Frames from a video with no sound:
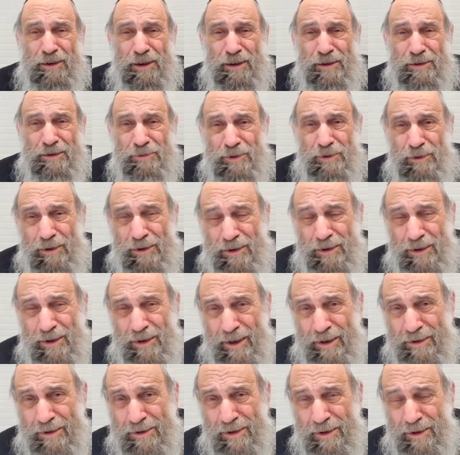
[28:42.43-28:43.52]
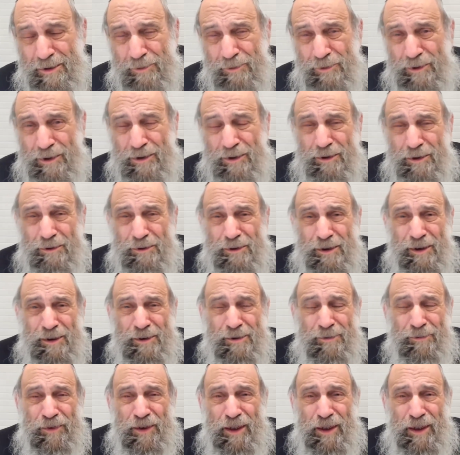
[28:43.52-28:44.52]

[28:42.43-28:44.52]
the great cakes in the window.